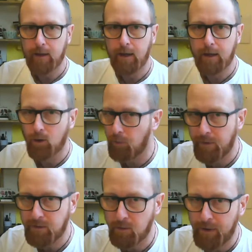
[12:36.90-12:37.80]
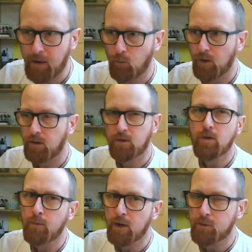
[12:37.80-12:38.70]
Not messed about with
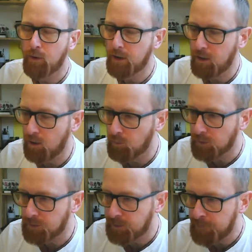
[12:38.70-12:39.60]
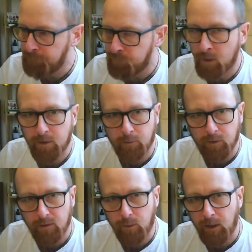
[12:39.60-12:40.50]
too much by humans.
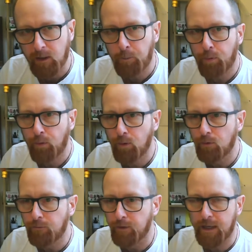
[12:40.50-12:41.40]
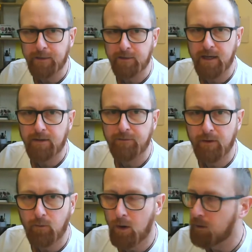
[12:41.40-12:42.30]
Sometimes we can improve the landscape for
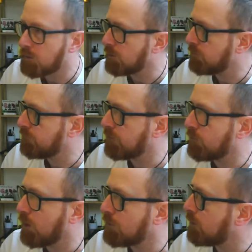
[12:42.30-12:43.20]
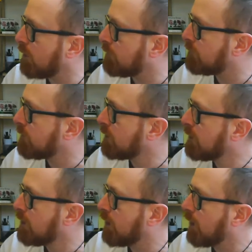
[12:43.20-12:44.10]
the wildlife.
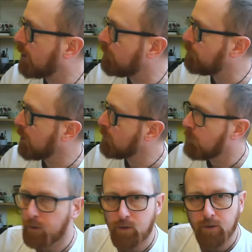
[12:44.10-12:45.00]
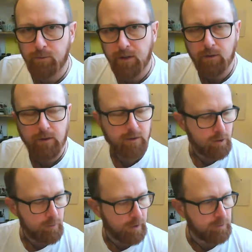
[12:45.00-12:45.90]
But we shouldn't be doing
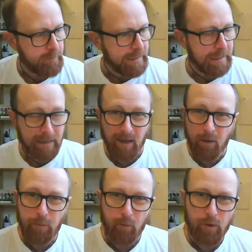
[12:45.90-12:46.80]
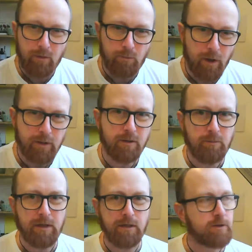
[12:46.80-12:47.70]
too much meddling, but we mustn't
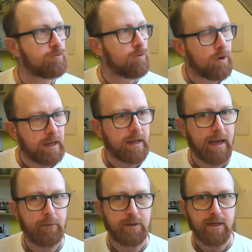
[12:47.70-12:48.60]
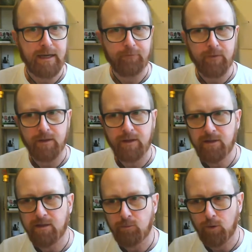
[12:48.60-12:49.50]
be destroying habitat. And
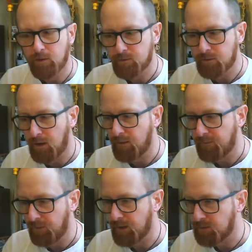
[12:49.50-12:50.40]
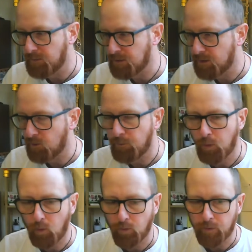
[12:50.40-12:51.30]
this is what I find to be so
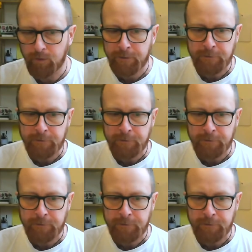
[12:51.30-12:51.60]
important.